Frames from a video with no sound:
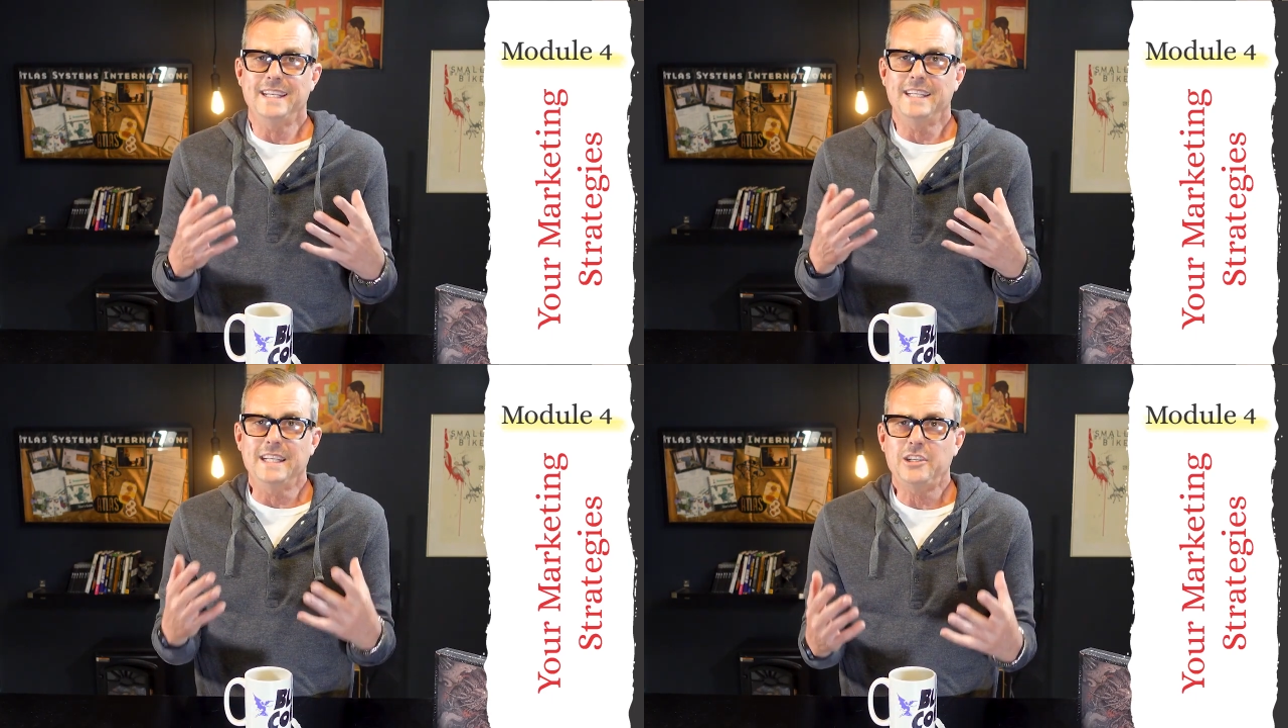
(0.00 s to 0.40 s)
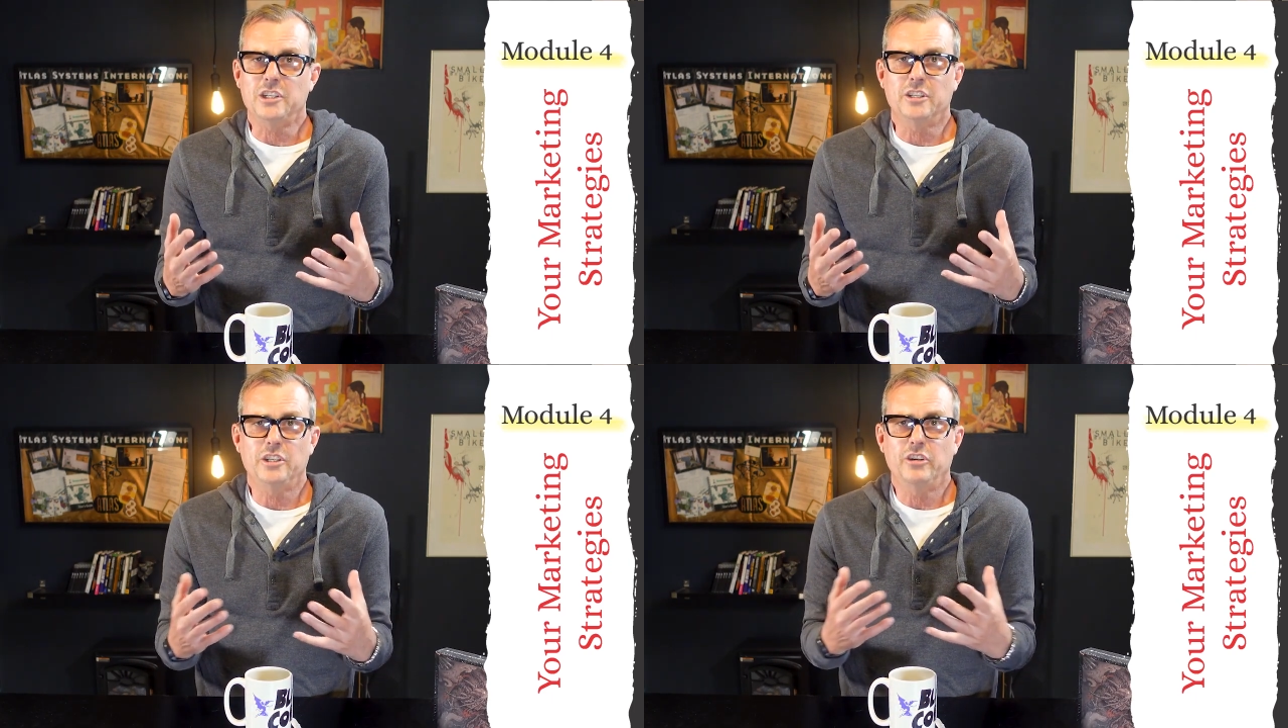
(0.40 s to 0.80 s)
in
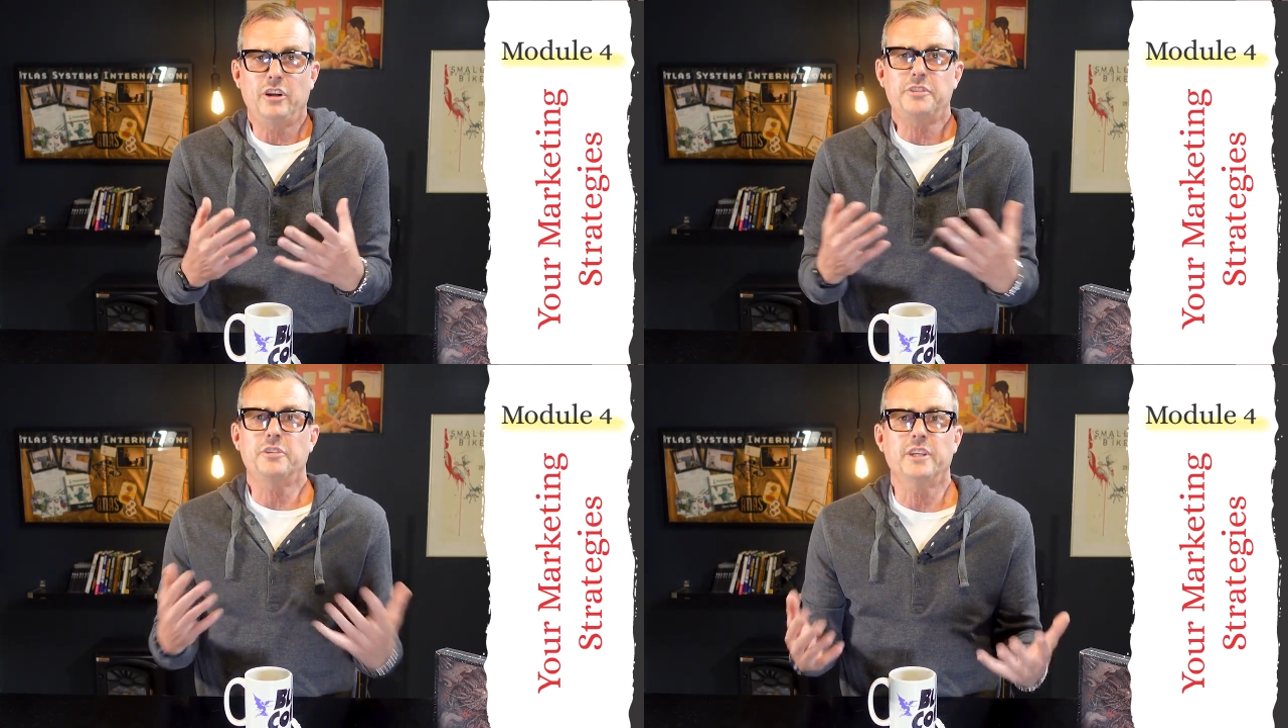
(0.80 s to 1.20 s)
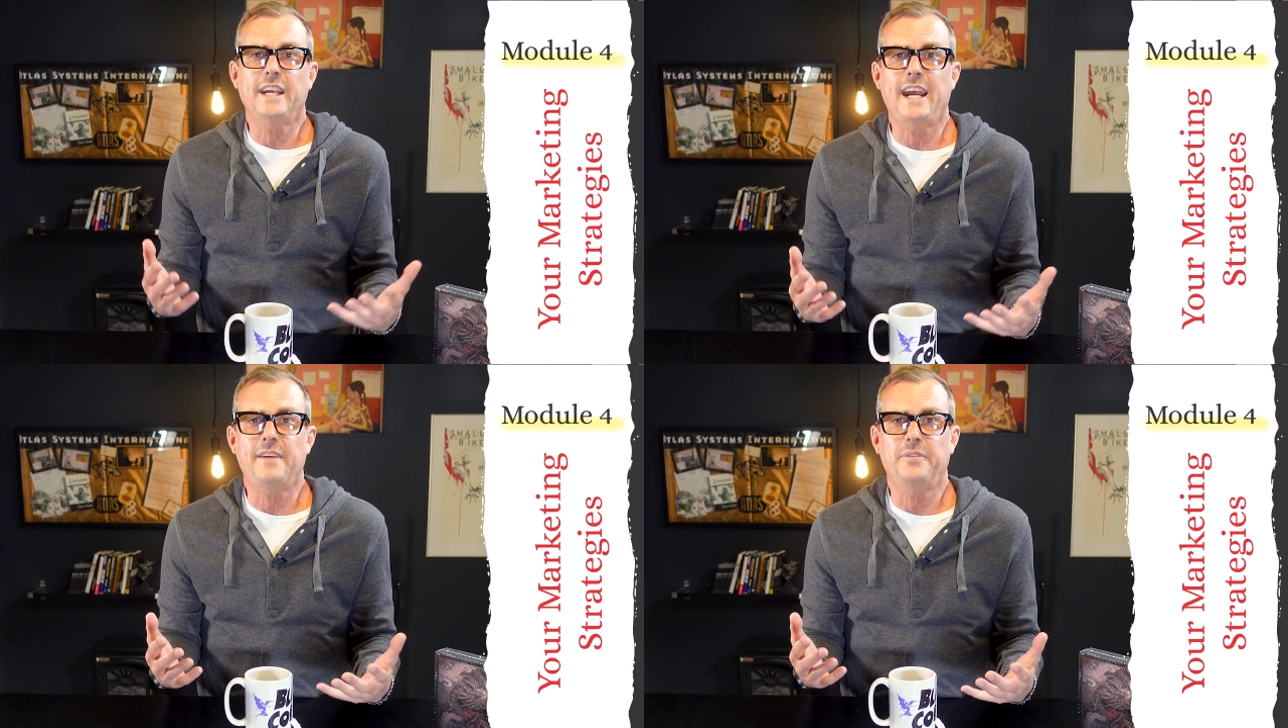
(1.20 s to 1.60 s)
addition, you're also going
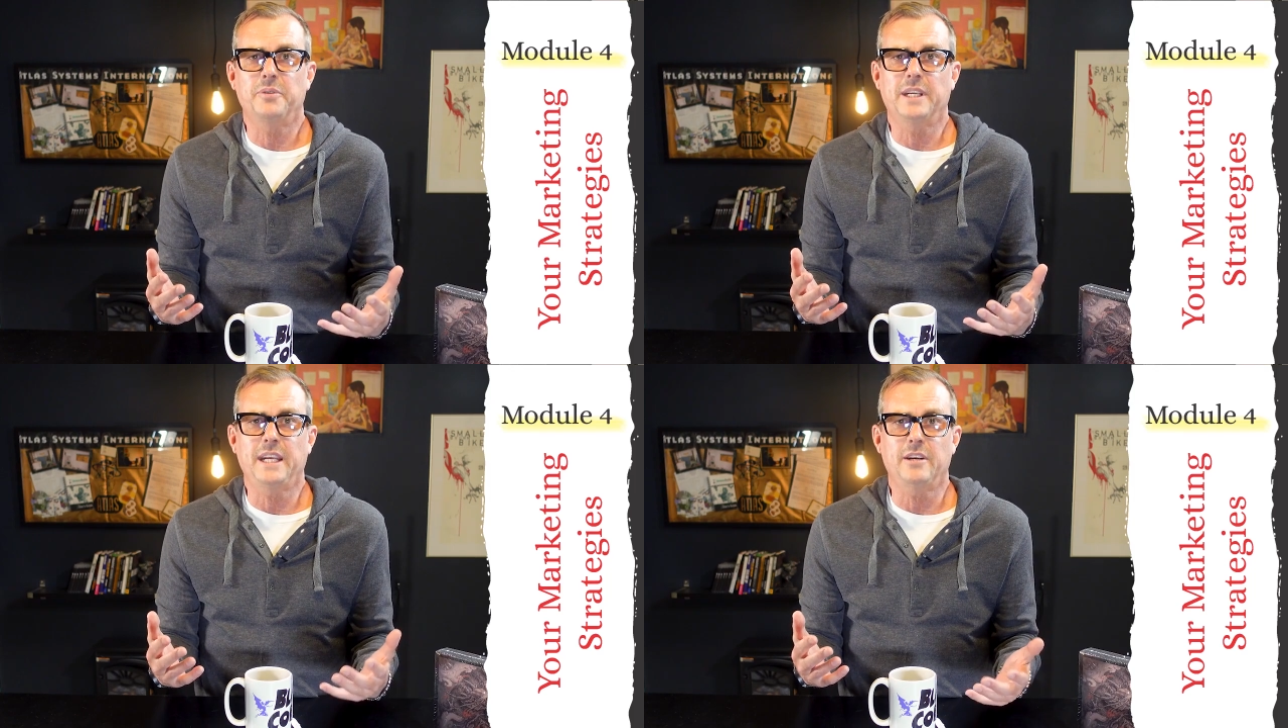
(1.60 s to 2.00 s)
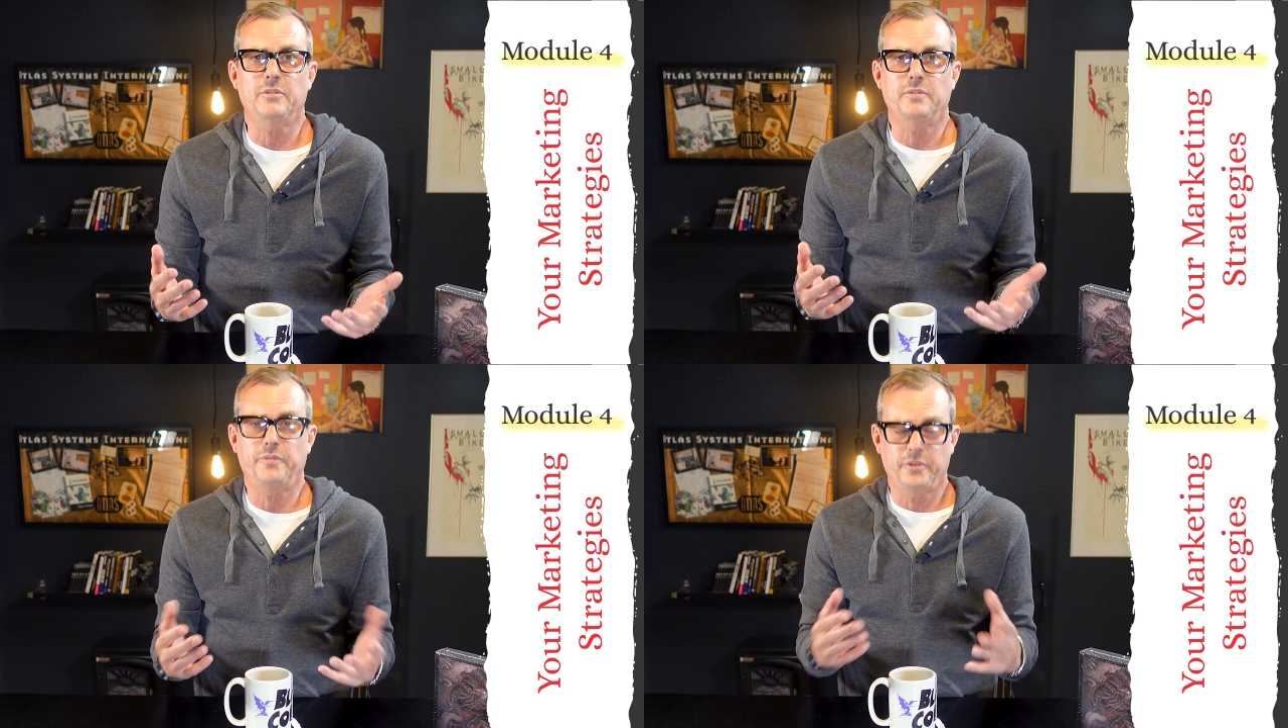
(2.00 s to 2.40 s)
to have to
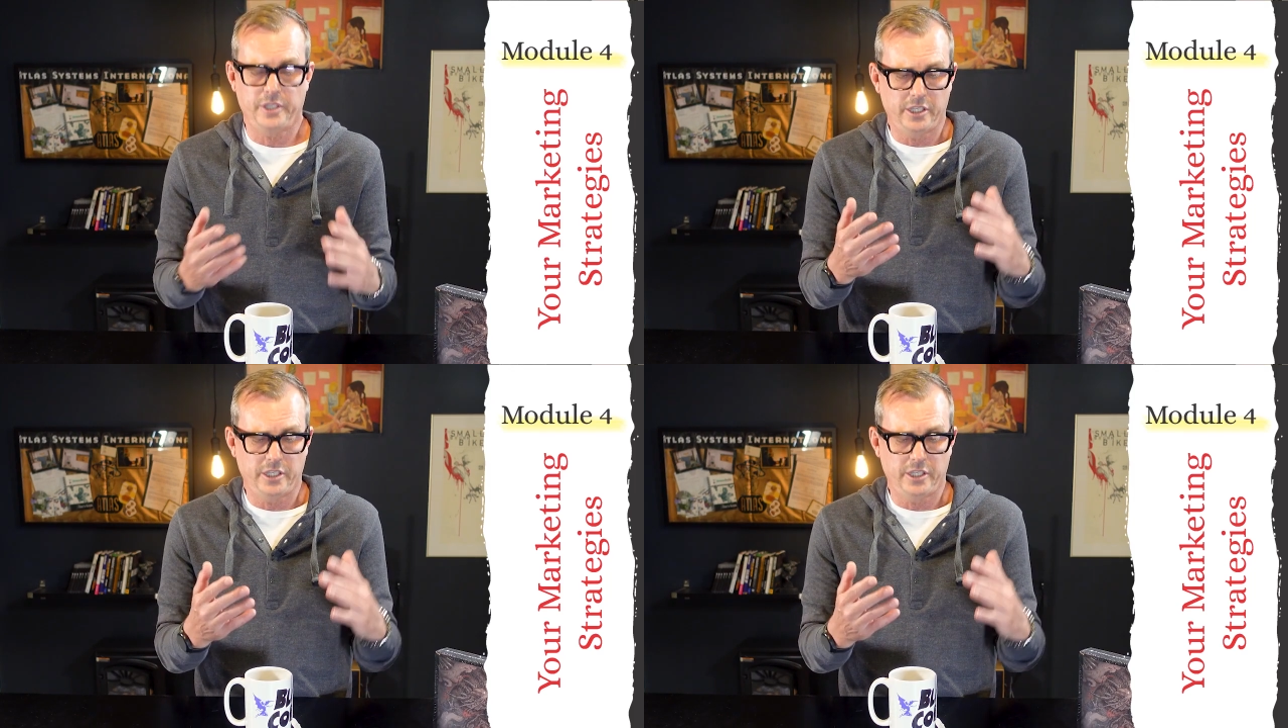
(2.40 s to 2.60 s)
account for,